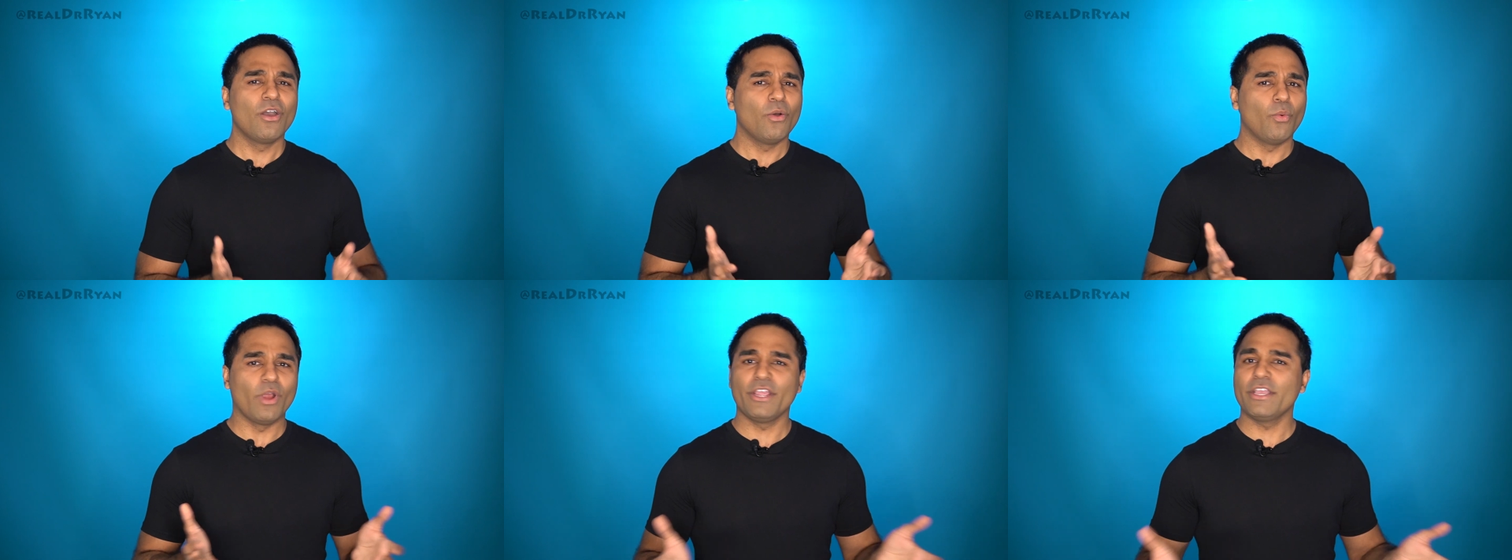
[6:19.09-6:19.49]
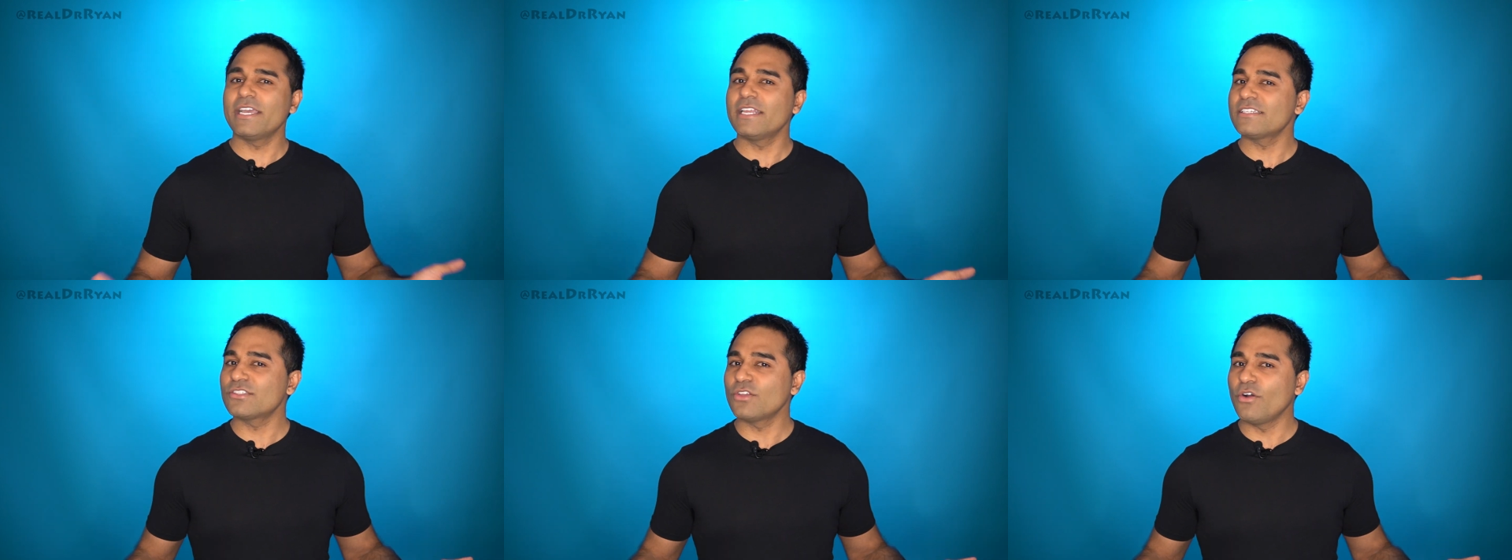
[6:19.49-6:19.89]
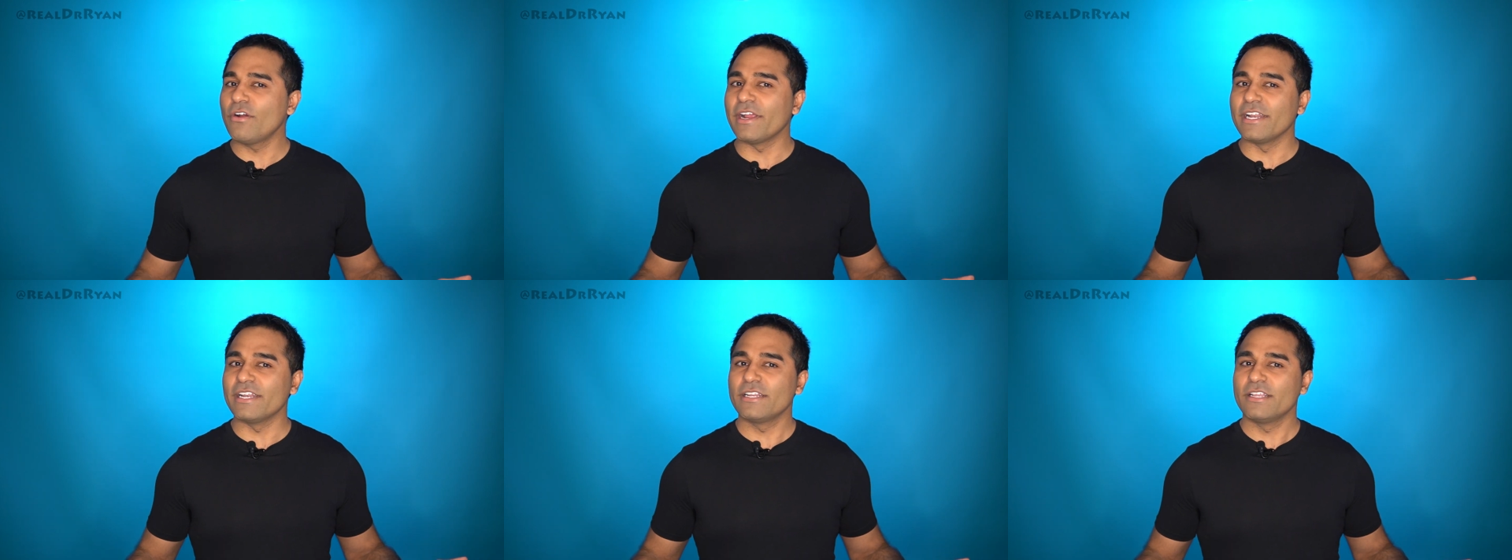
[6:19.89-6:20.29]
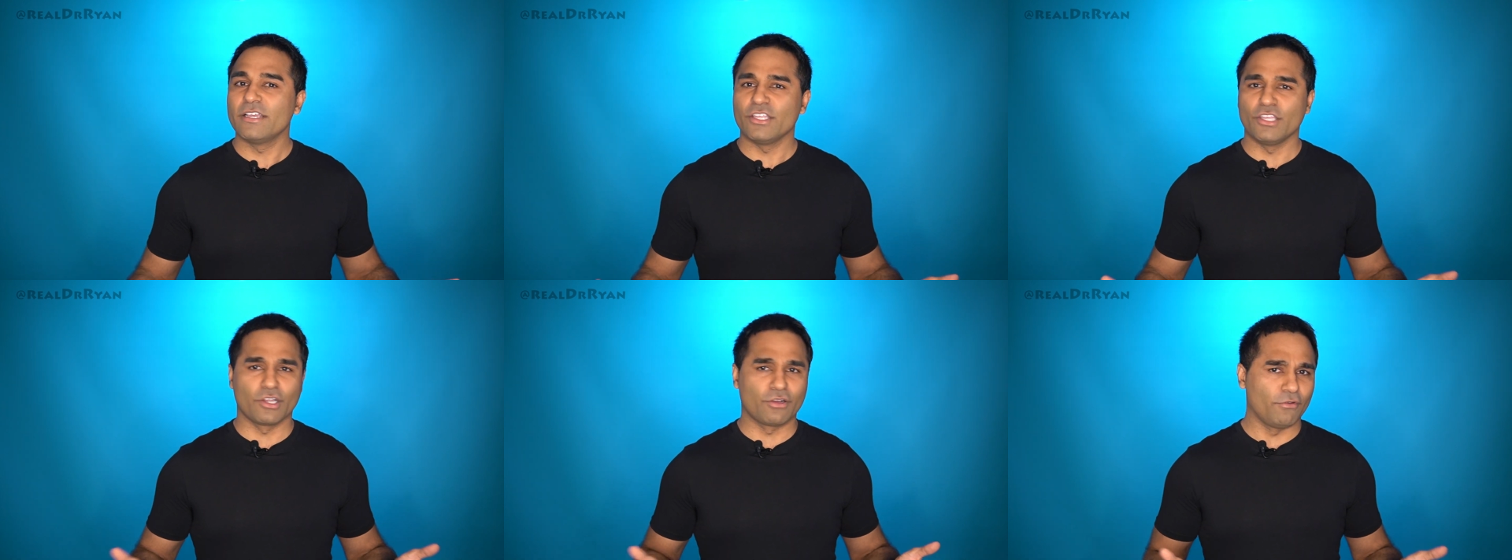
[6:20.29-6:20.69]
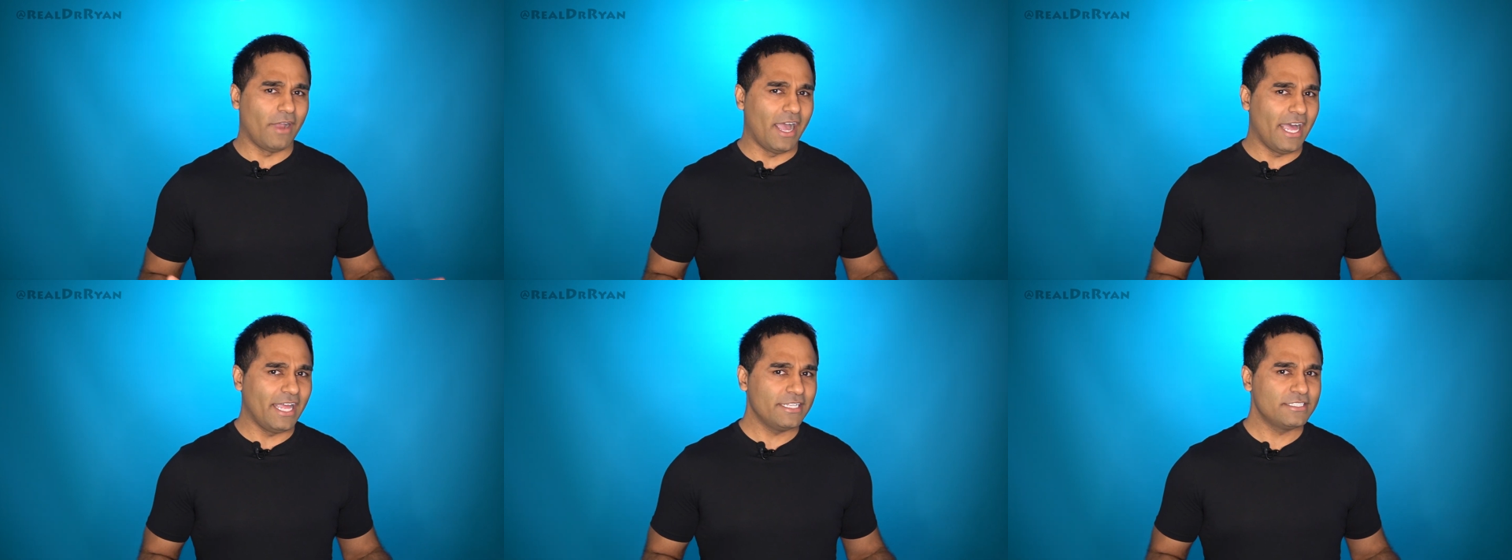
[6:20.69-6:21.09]
Where are you going to store it? Your
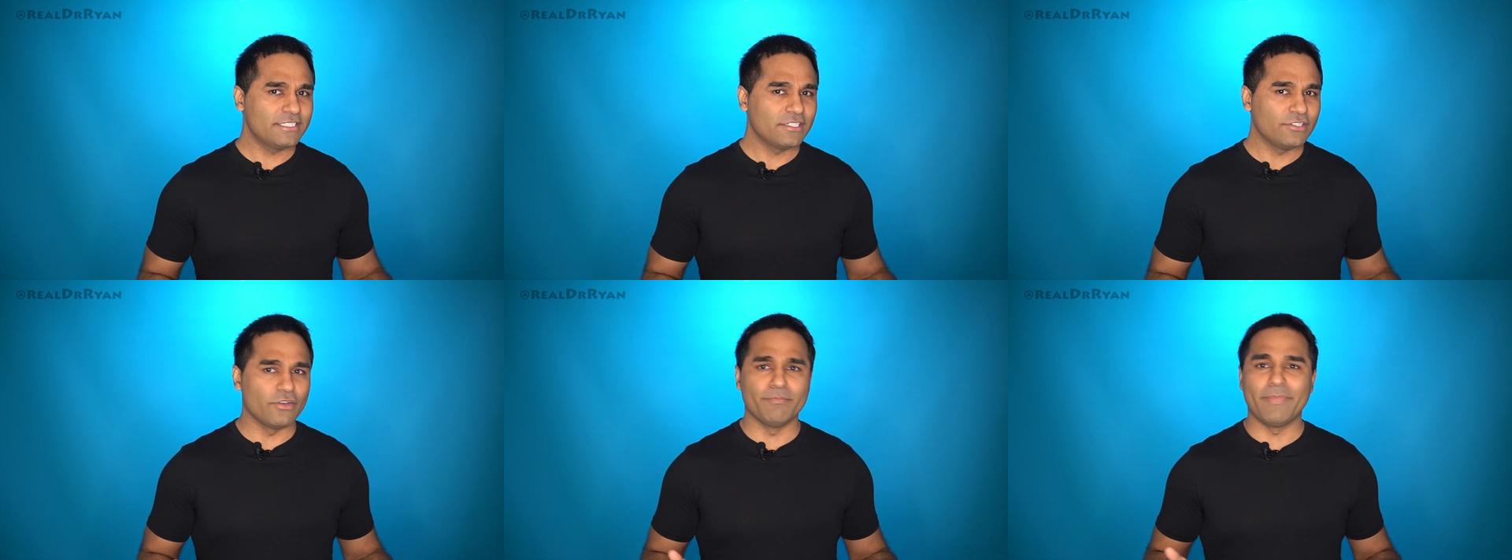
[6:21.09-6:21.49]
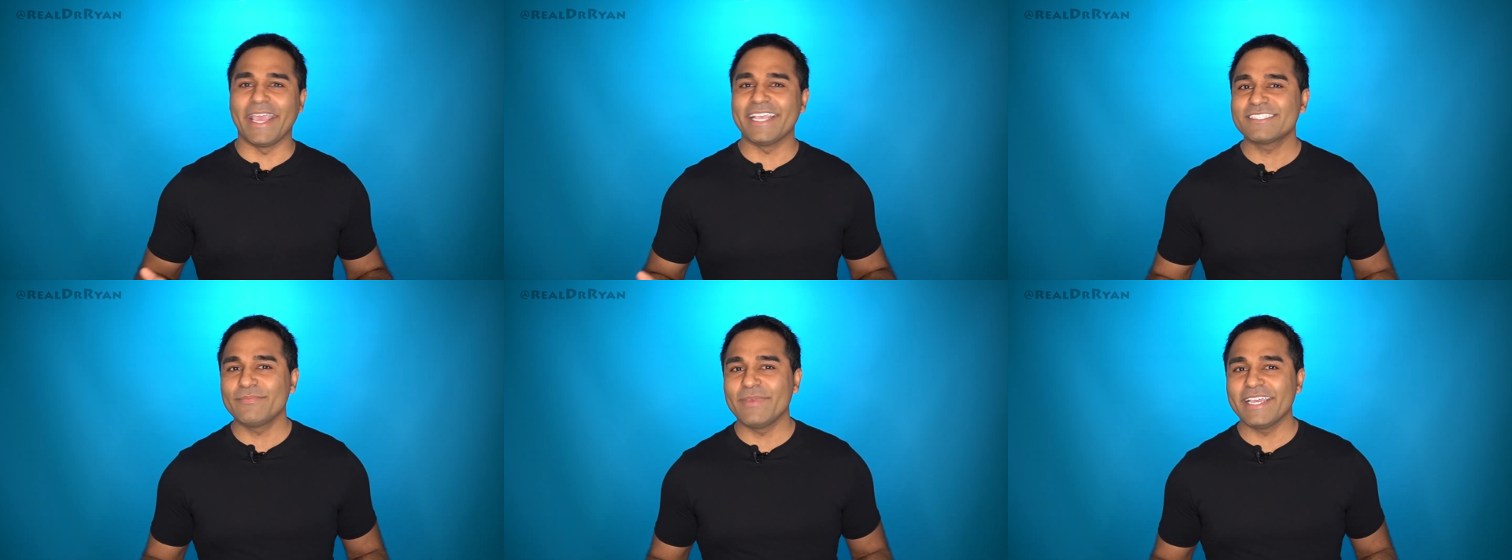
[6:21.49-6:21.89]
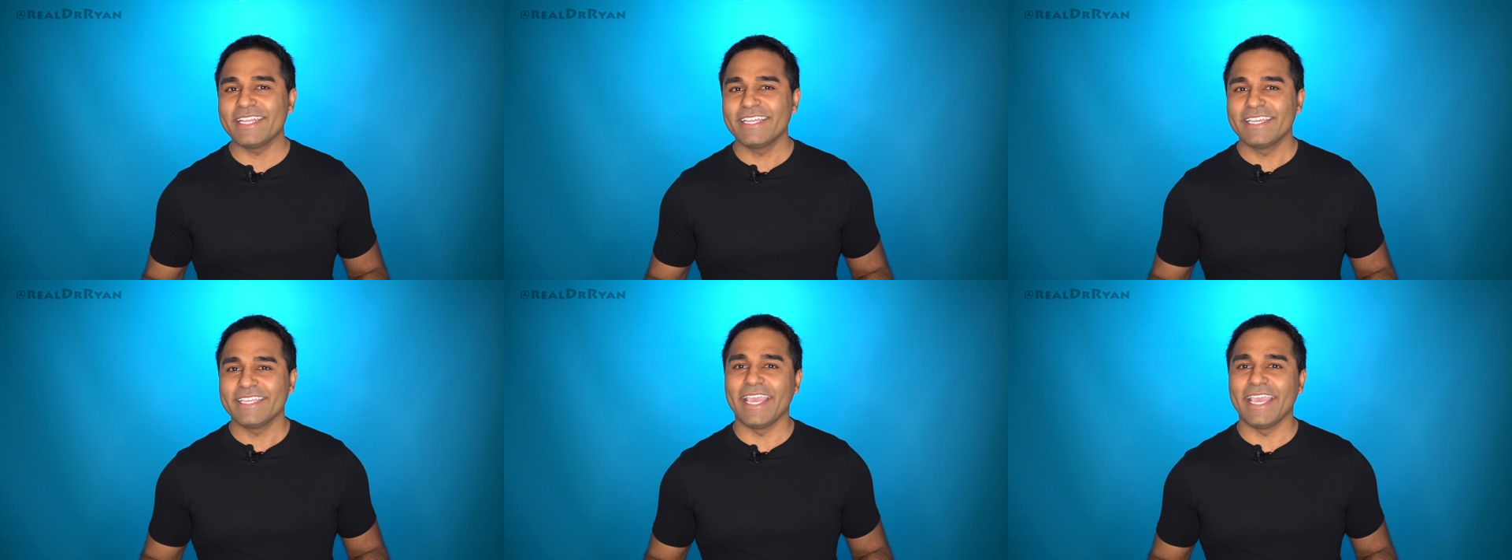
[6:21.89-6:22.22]
garage? Your basement?